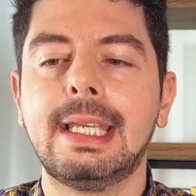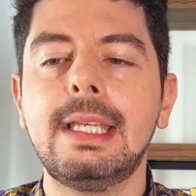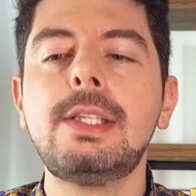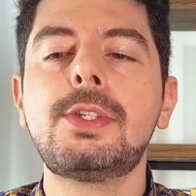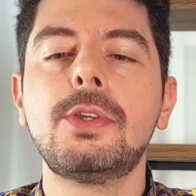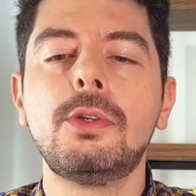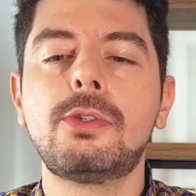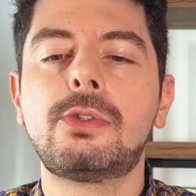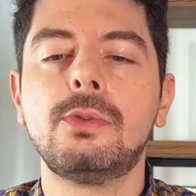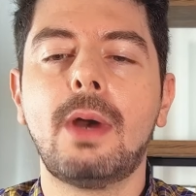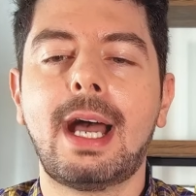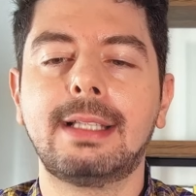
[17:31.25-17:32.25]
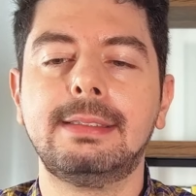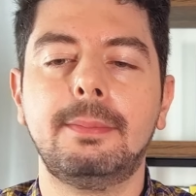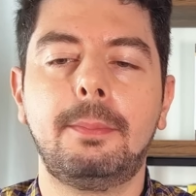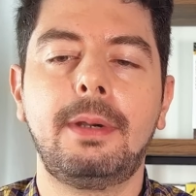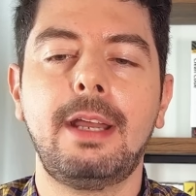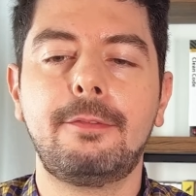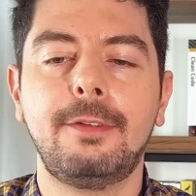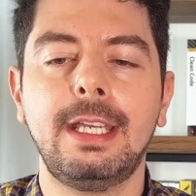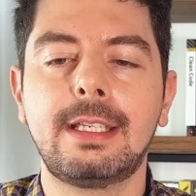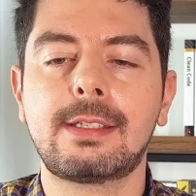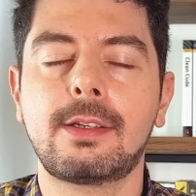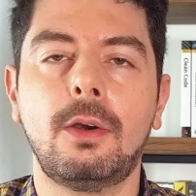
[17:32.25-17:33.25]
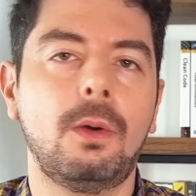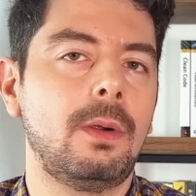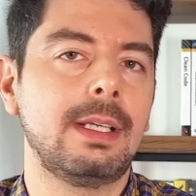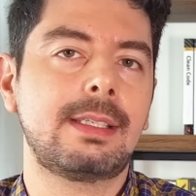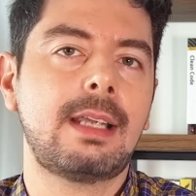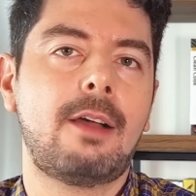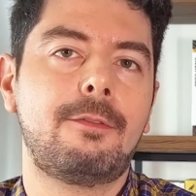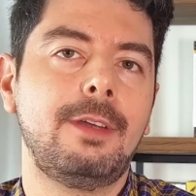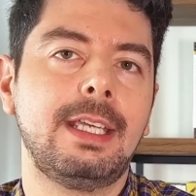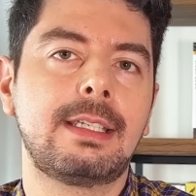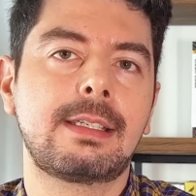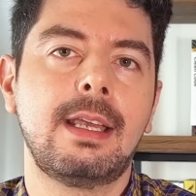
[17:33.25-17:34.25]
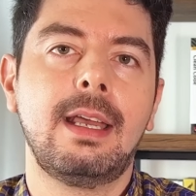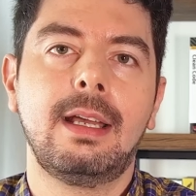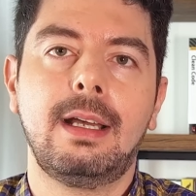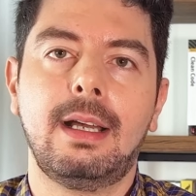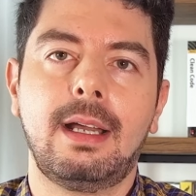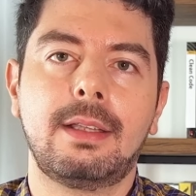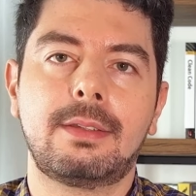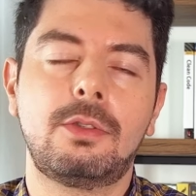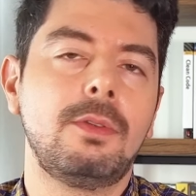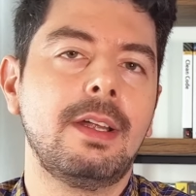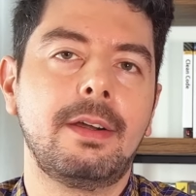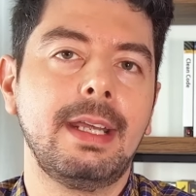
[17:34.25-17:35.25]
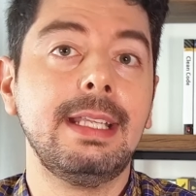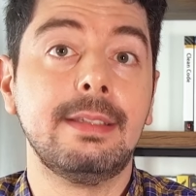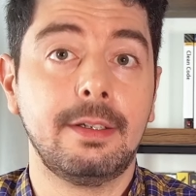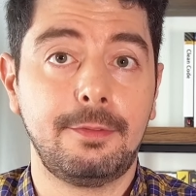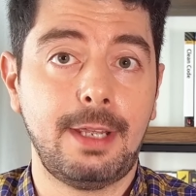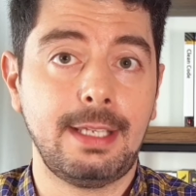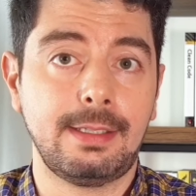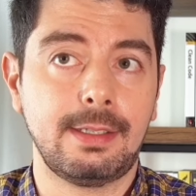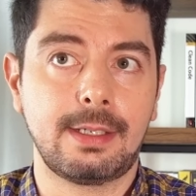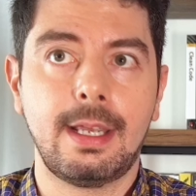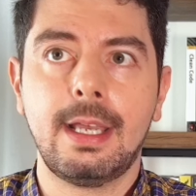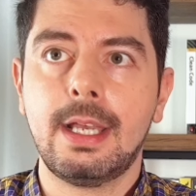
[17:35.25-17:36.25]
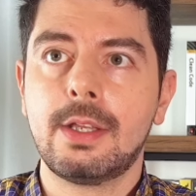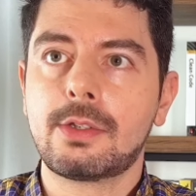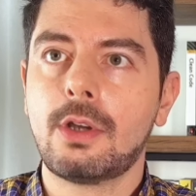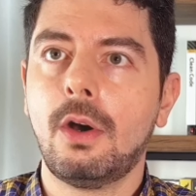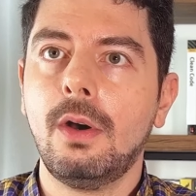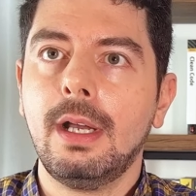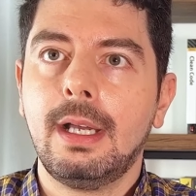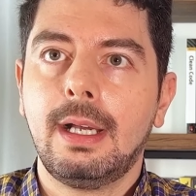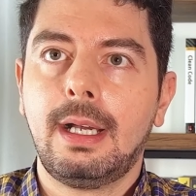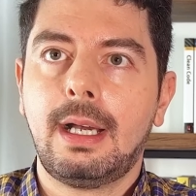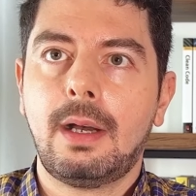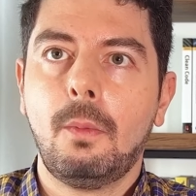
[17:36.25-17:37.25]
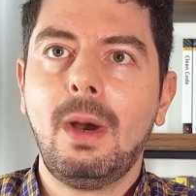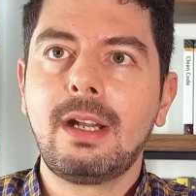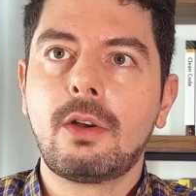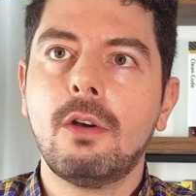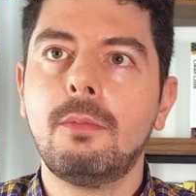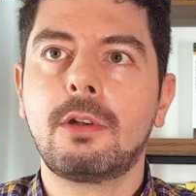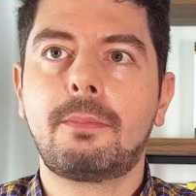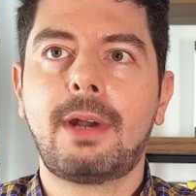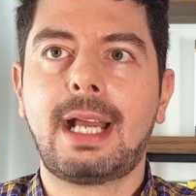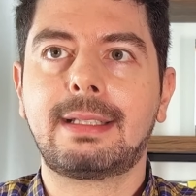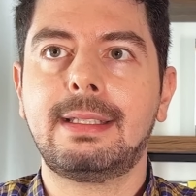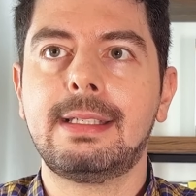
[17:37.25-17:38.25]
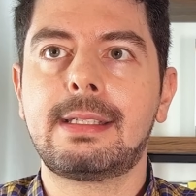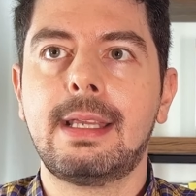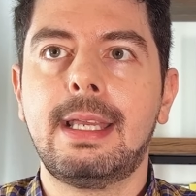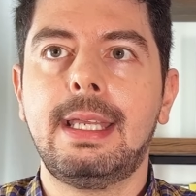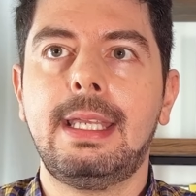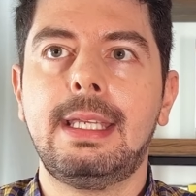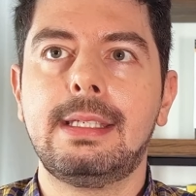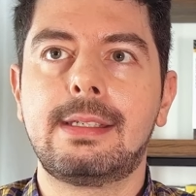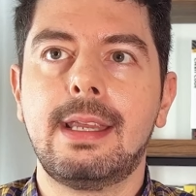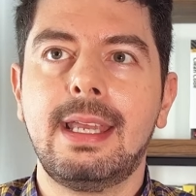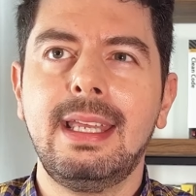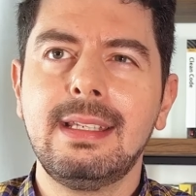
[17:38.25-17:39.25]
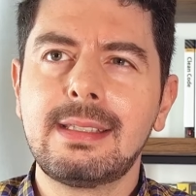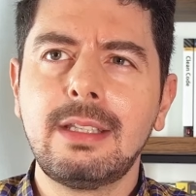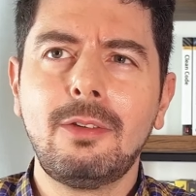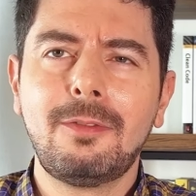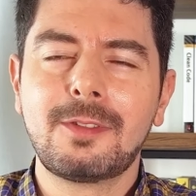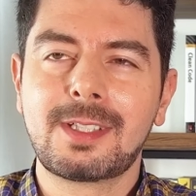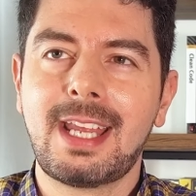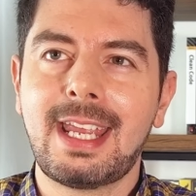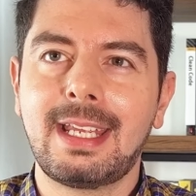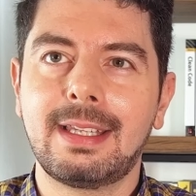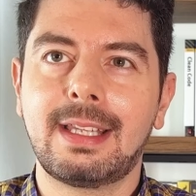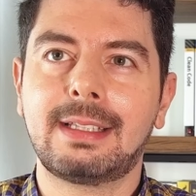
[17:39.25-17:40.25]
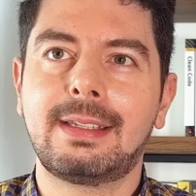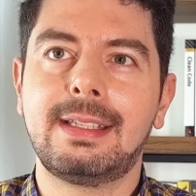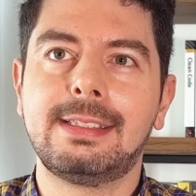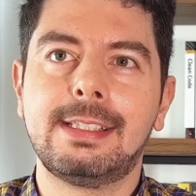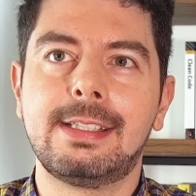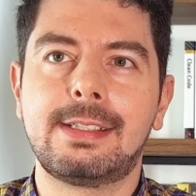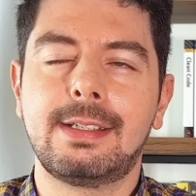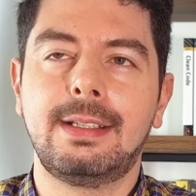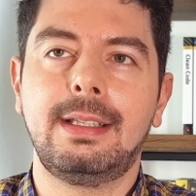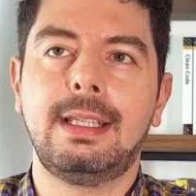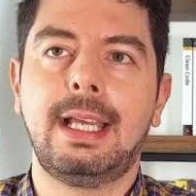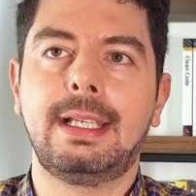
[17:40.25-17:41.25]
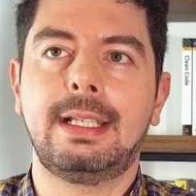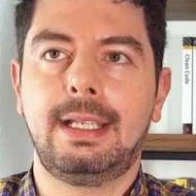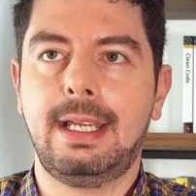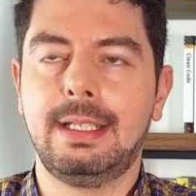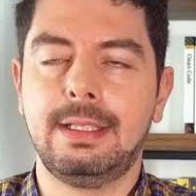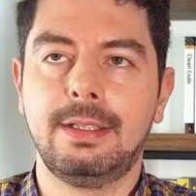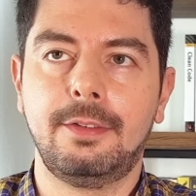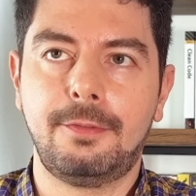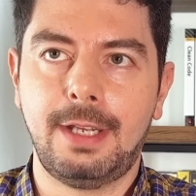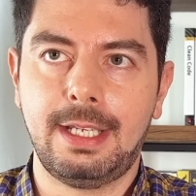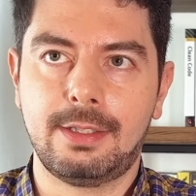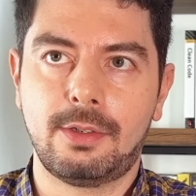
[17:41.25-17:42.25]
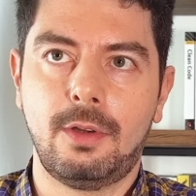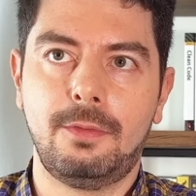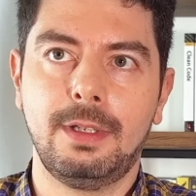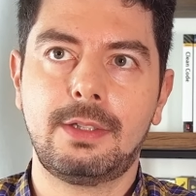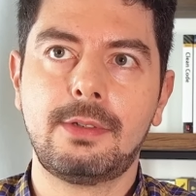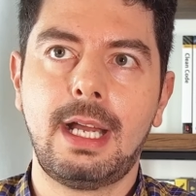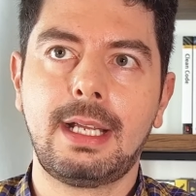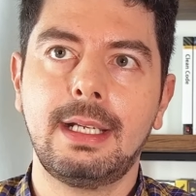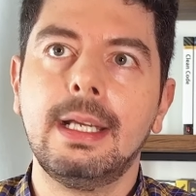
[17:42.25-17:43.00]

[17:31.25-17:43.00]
is used to add a prefix or a suffix to their interfaces. So one common practice is, instead of saying that this is like an interface of a track,